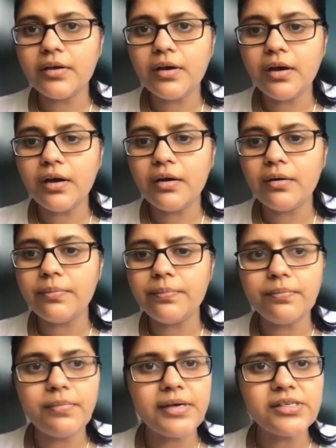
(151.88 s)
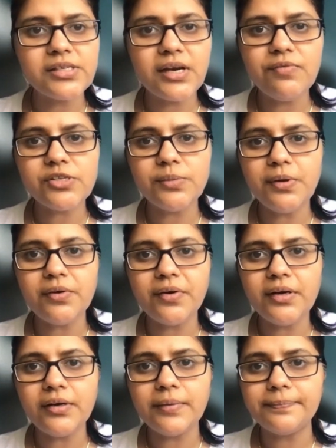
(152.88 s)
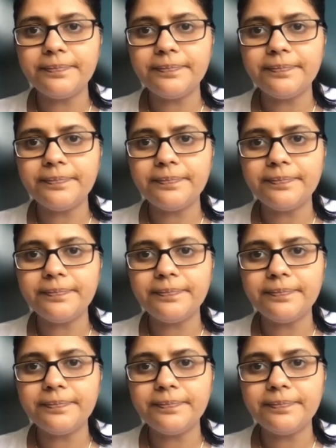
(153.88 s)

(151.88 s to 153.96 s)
My screen visible, right?